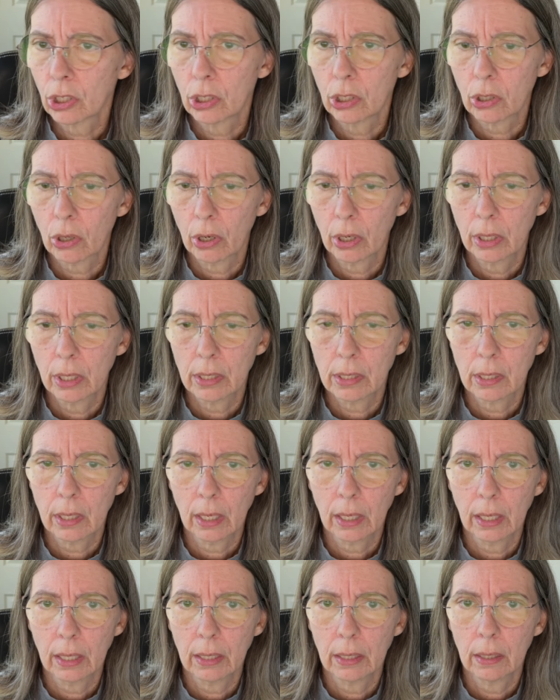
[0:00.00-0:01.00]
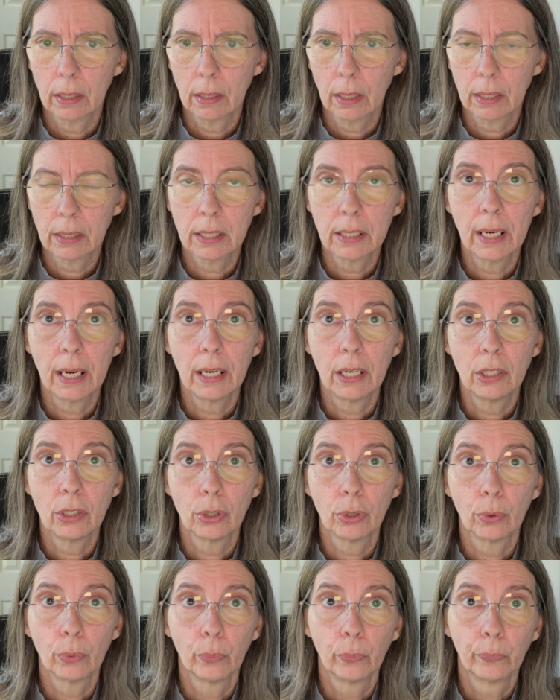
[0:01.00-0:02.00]
started this like in
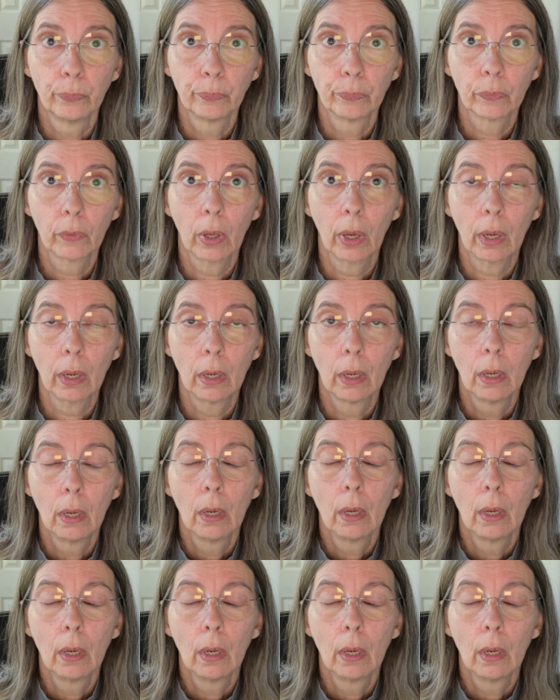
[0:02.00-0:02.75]
1982, okay?